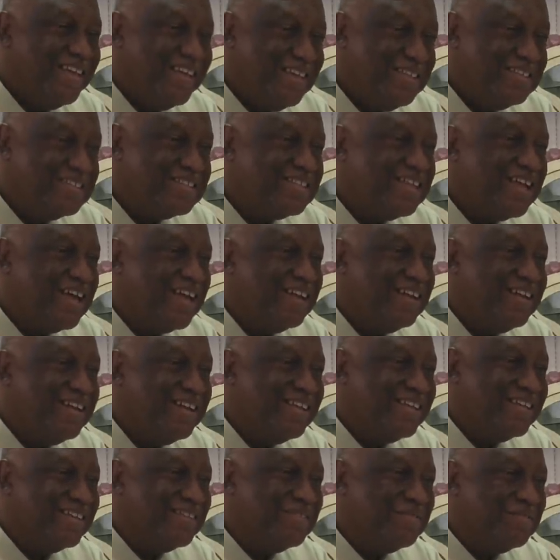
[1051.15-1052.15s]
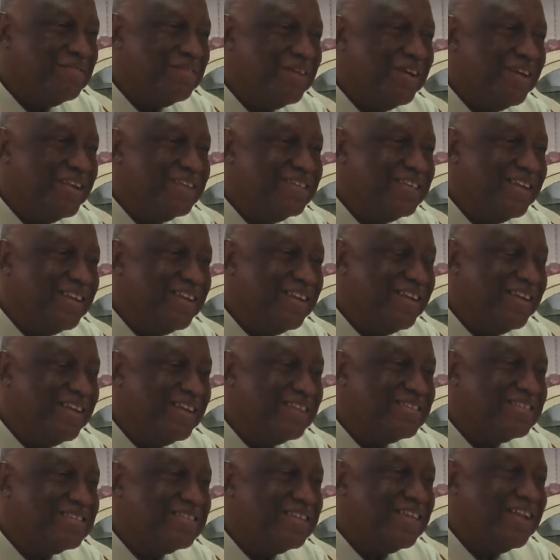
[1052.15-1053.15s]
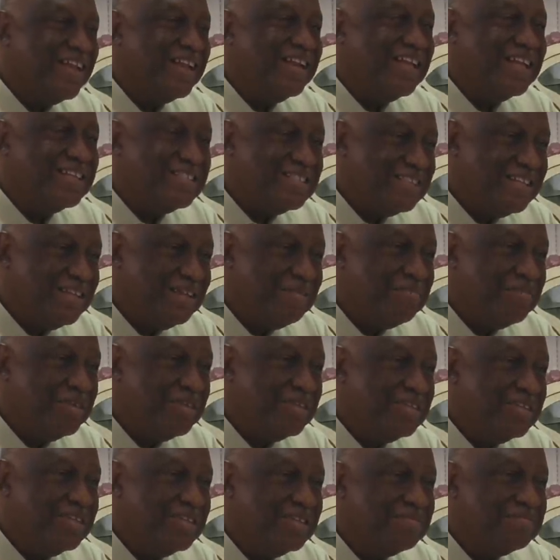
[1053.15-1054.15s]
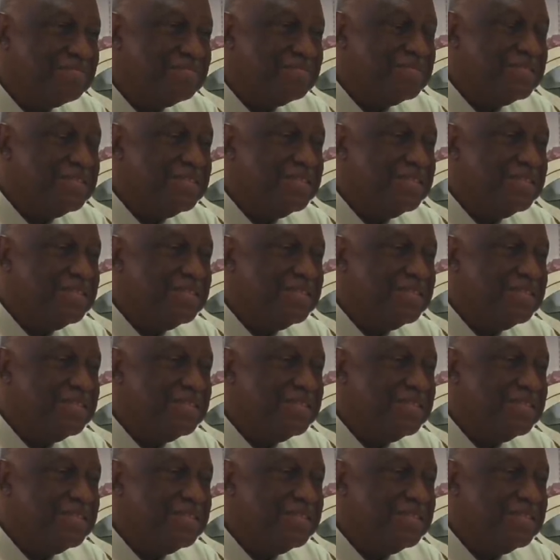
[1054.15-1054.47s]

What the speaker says: he started there at ZNS at that same building,